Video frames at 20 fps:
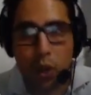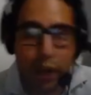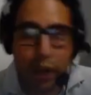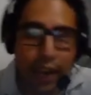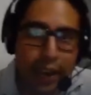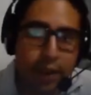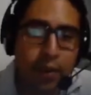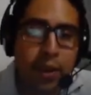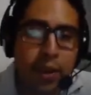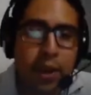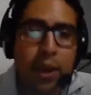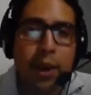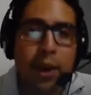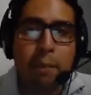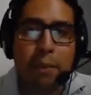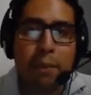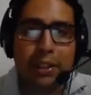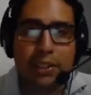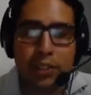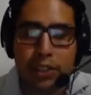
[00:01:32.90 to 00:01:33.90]
okay?
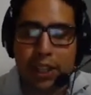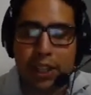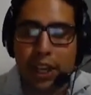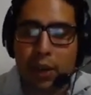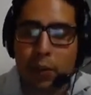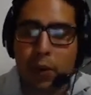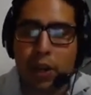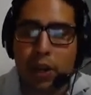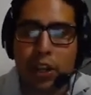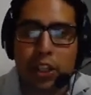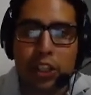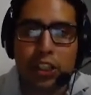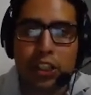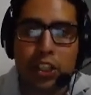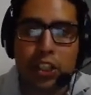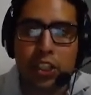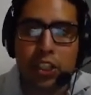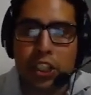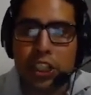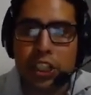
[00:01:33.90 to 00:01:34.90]
But today we're
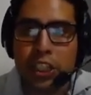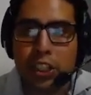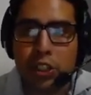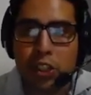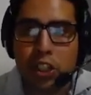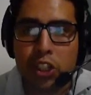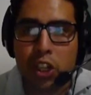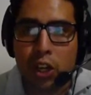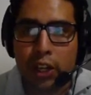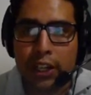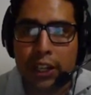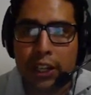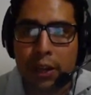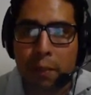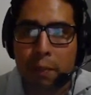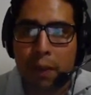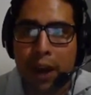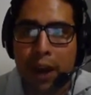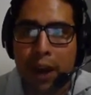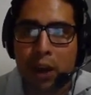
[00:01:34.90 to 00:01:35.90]
going to continue
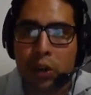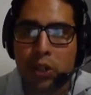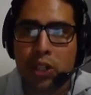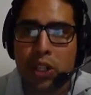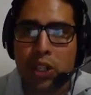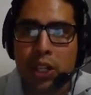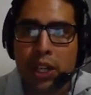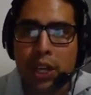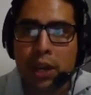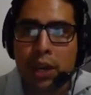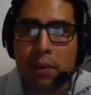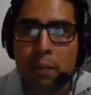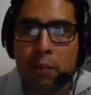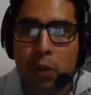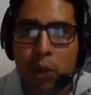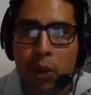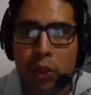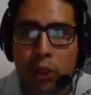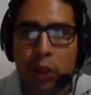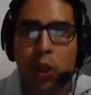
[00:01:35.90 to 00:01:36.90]
talking about
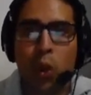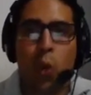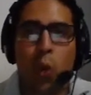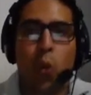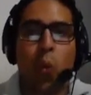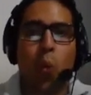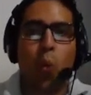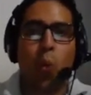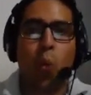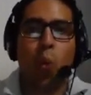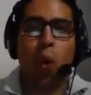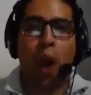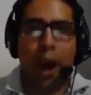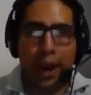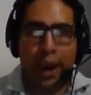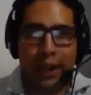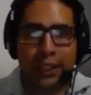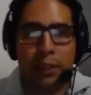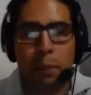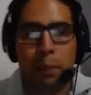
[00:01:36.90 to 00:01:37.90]
module
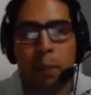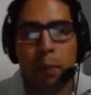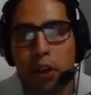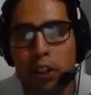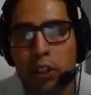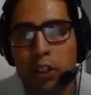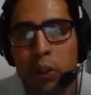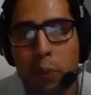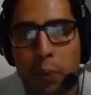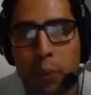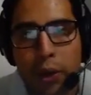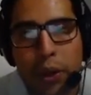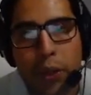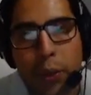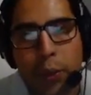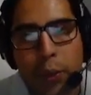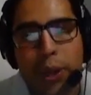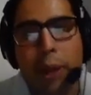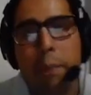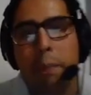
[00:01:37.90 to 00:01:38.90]
one, part
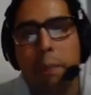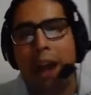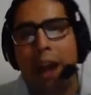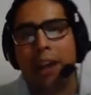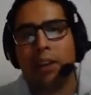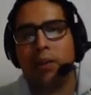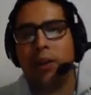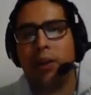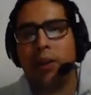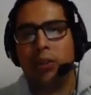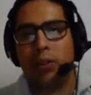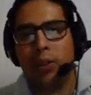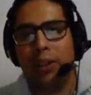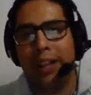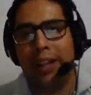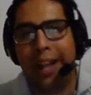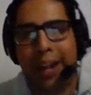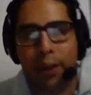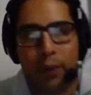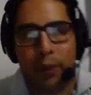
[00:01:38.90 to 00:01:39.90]
number three,
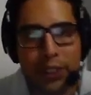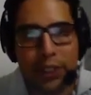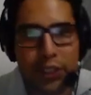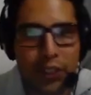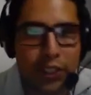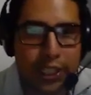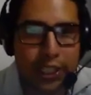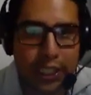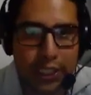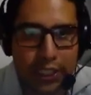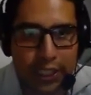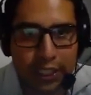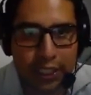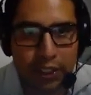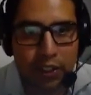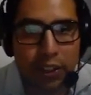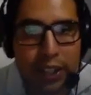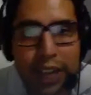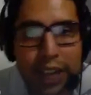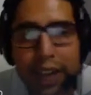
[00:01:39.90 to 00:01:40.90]
background to language
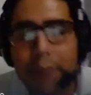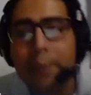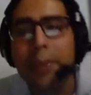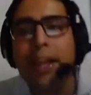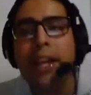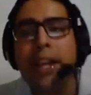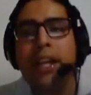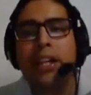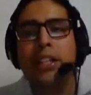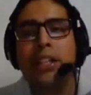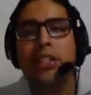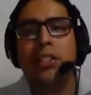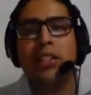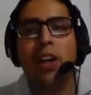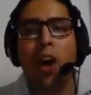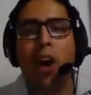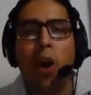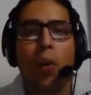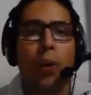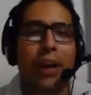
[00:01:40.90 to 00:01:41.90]
teaching, okay?
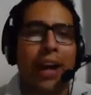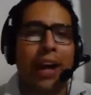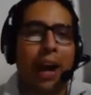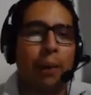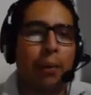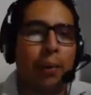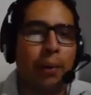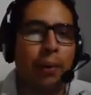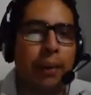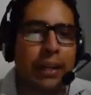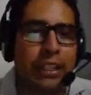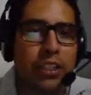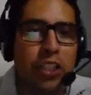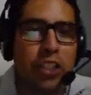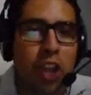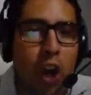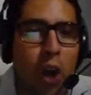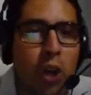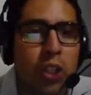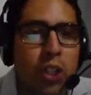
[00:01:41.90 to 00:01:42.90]
So we have
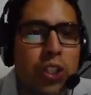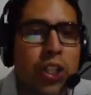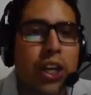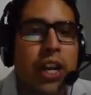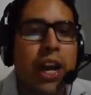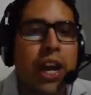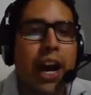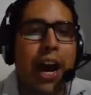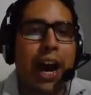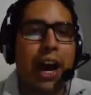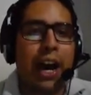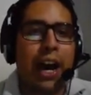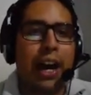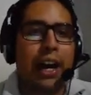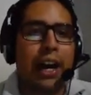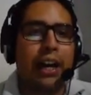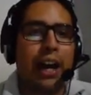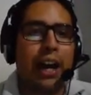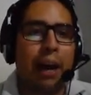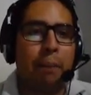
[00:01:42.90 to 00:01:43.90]
already talked
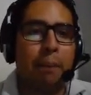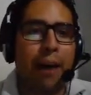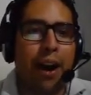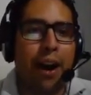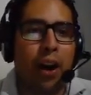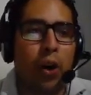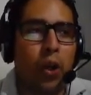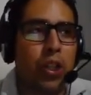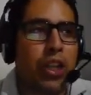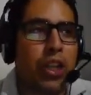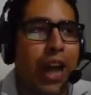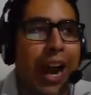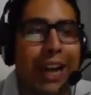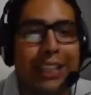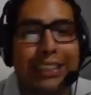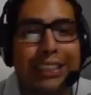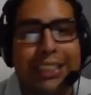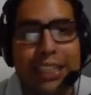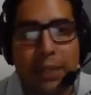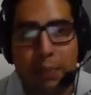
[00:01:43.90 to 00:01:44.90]
uh, about
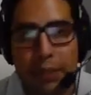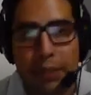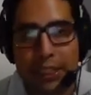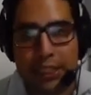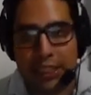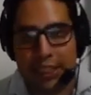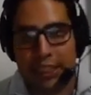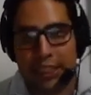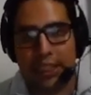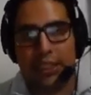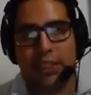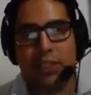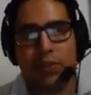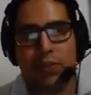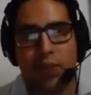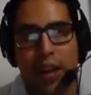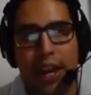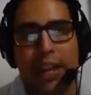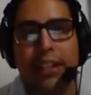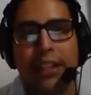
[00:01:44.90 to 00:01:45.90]

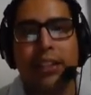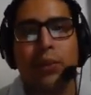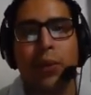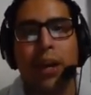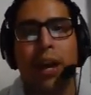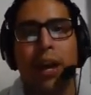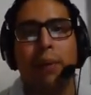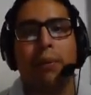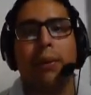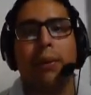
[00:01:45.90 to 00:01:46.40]
activities, right? We